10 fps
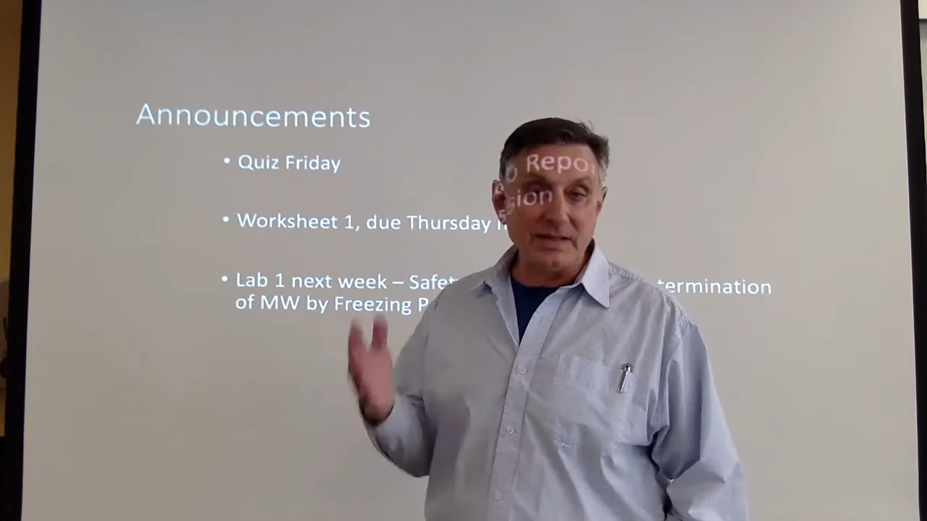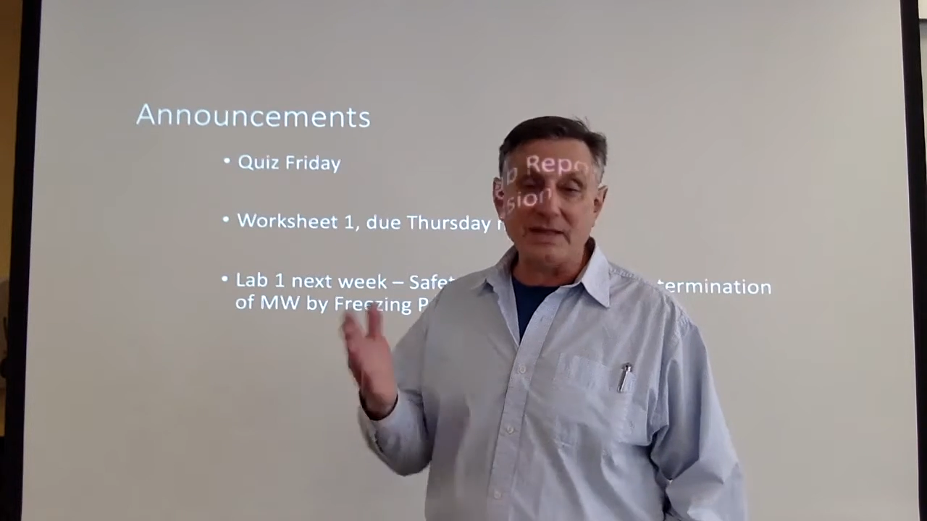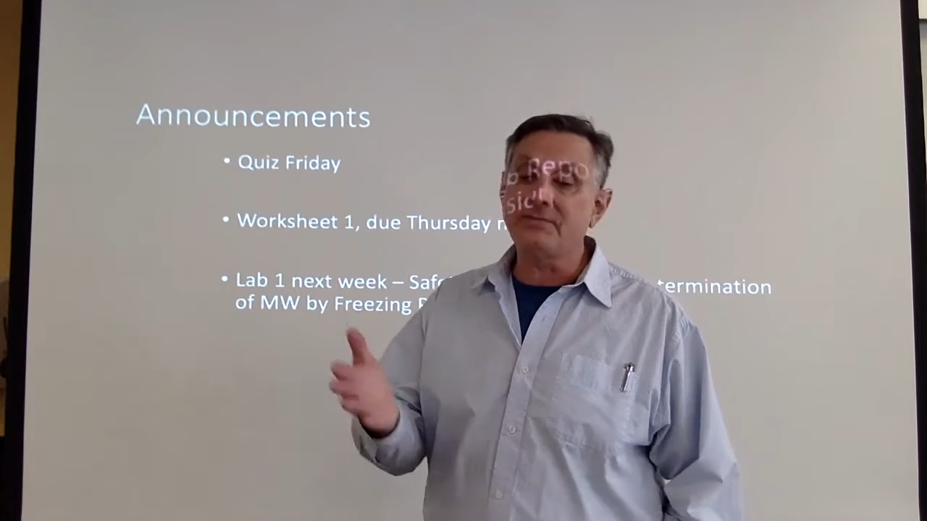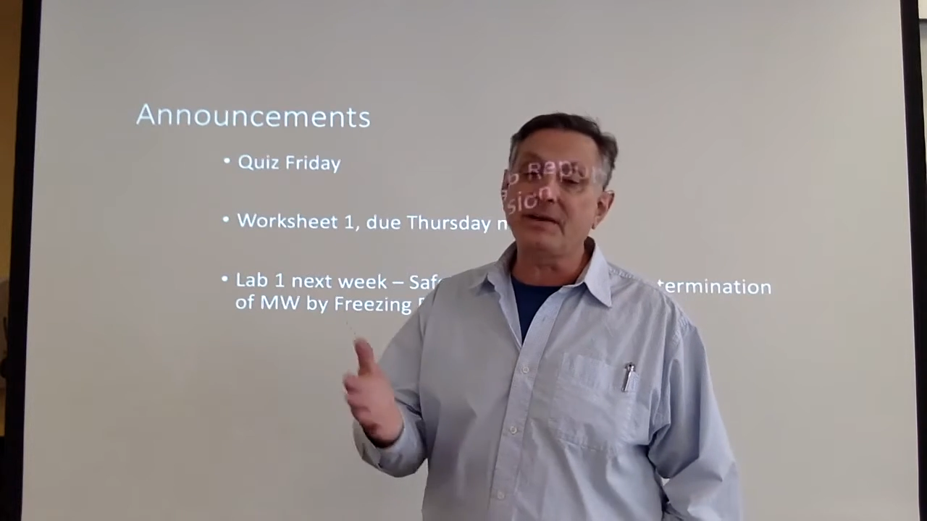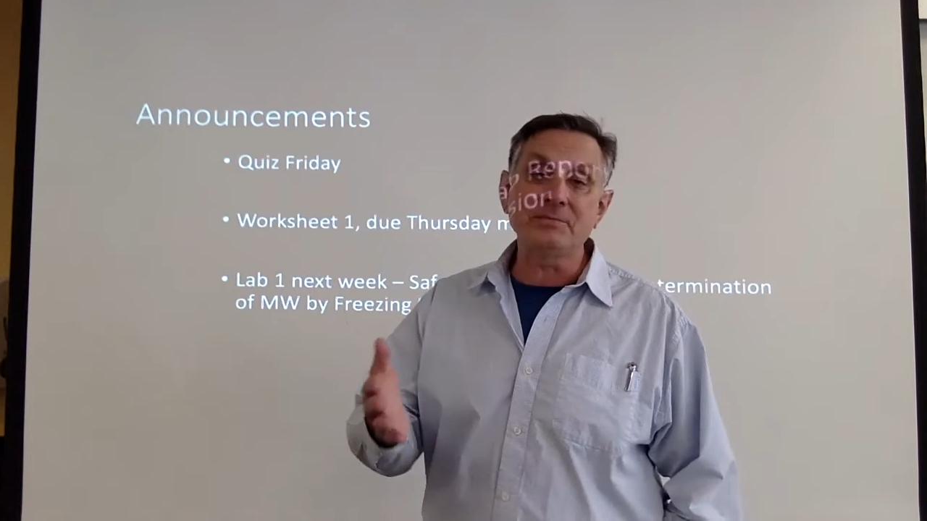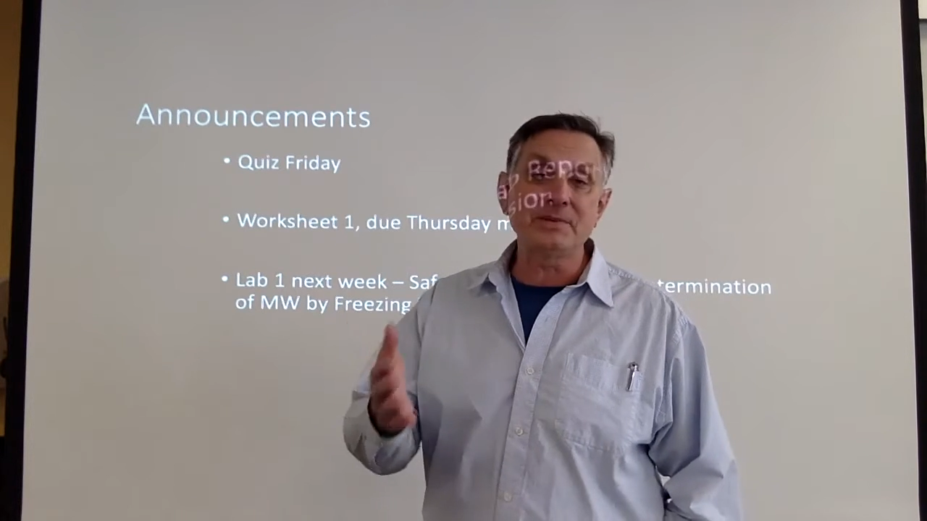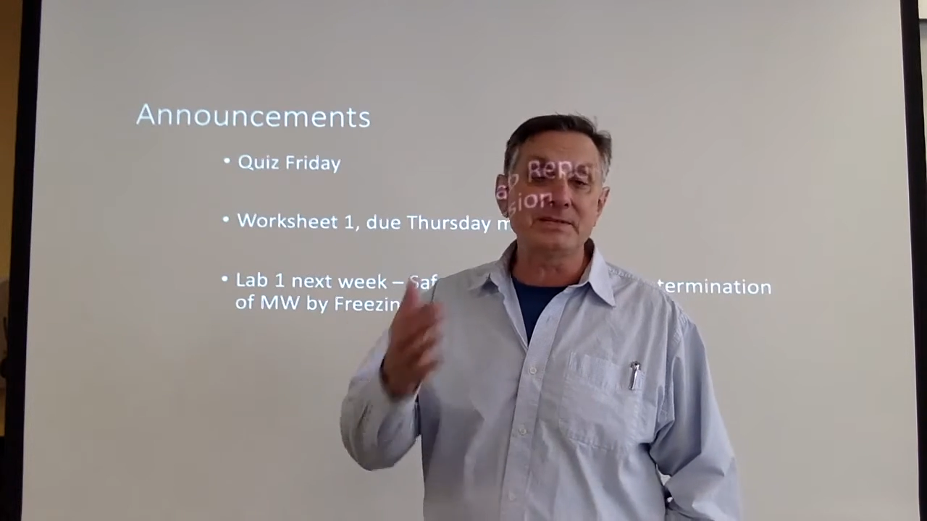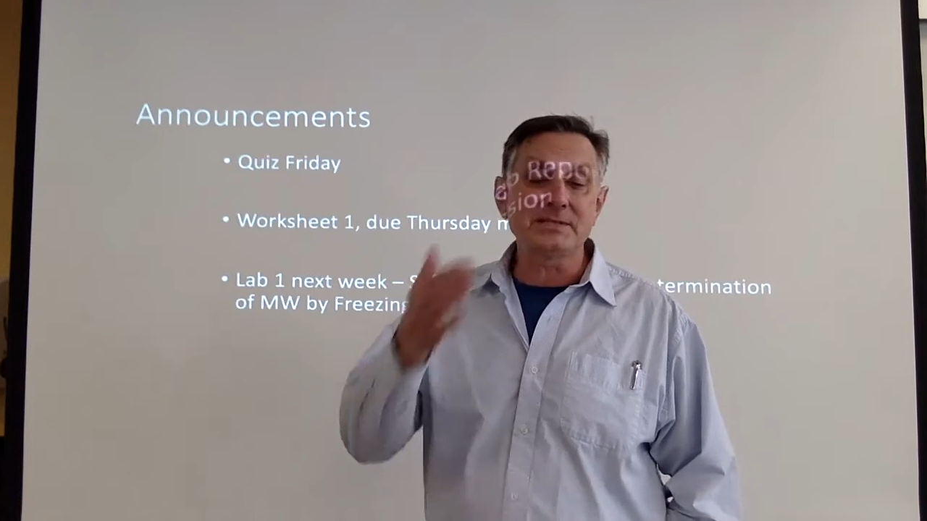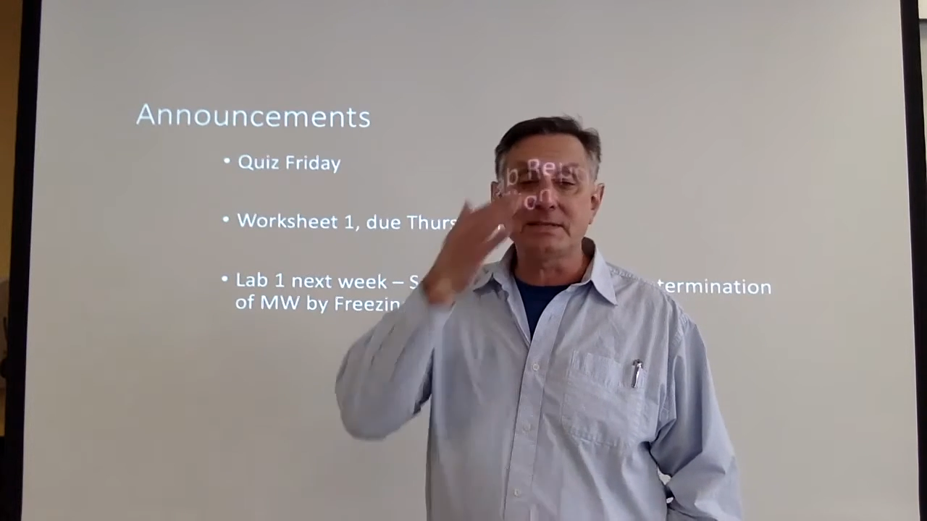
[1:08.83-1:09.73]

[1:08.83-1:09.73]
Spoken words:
have 5 minutes